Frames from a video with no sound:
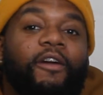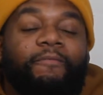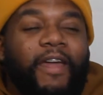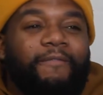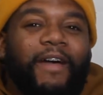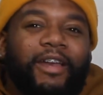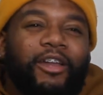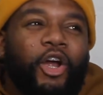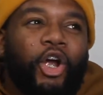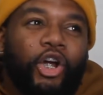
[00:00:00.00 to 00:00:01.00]
her, like,
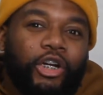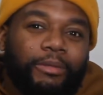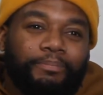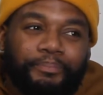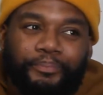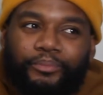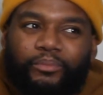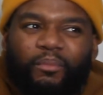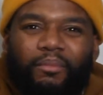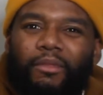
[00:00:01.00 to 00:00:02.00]
finding her
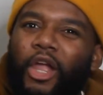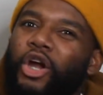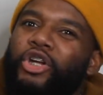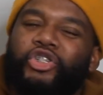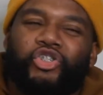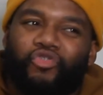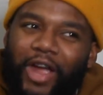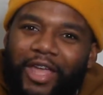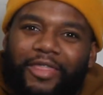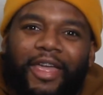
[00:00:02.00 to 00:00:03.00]

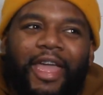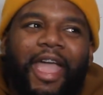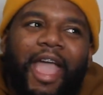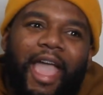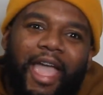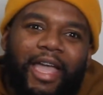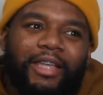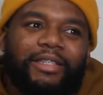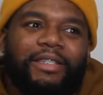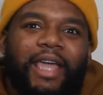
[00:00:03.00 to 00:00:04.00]
strength
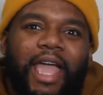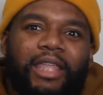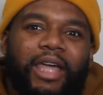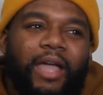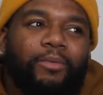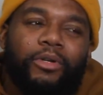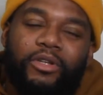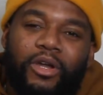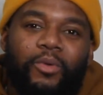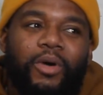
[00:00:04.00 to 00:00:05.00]
and saying, like, well,
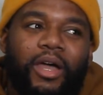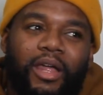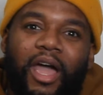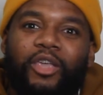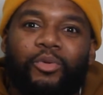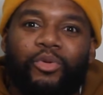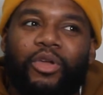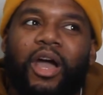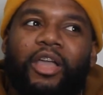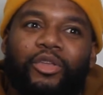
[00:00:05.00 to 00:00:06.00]
you know what,
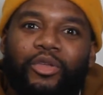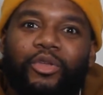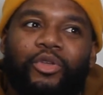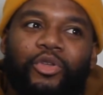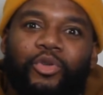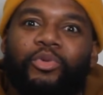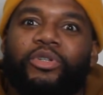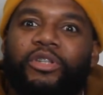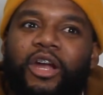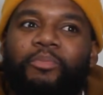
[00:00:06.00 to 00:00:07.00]
you
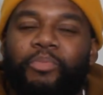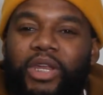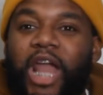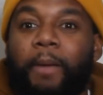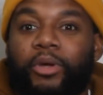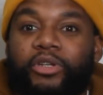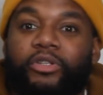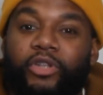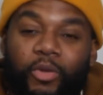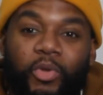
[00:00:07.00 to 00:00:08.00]
disturbed me, now I'm going to
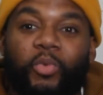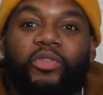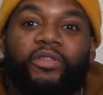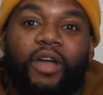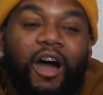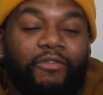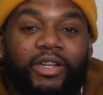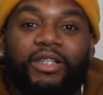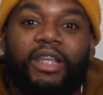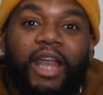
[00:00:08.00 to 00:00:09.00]
disturb you with this
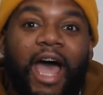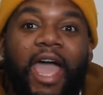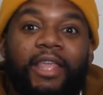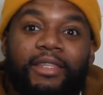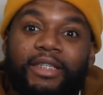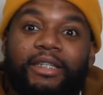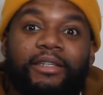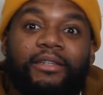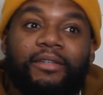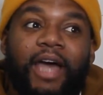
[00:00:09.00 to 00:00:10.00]
confidence that I
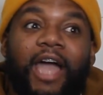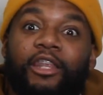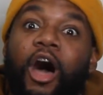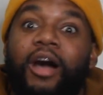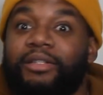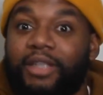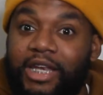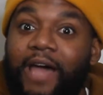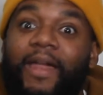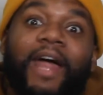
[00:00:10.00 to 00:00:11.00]
lost, and
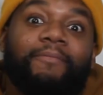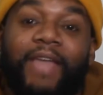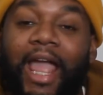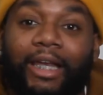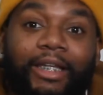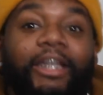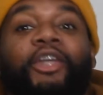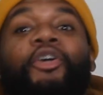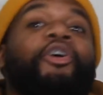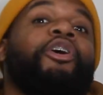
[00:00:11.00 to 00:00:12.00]
now that I've gained it,
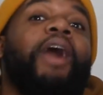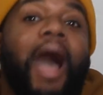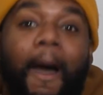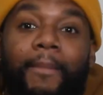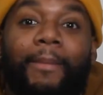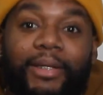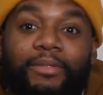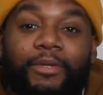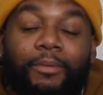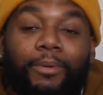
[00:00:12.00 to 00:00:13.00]
I'm about
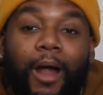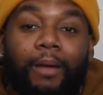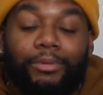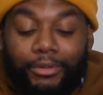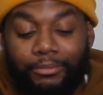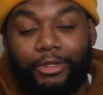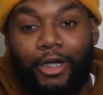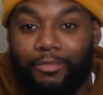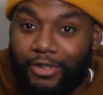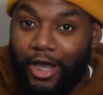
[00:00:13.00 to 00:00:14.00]
to be a problem, you know
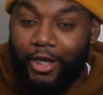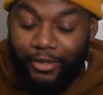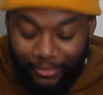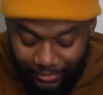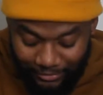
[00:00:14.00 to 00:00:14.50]
what I'm saying?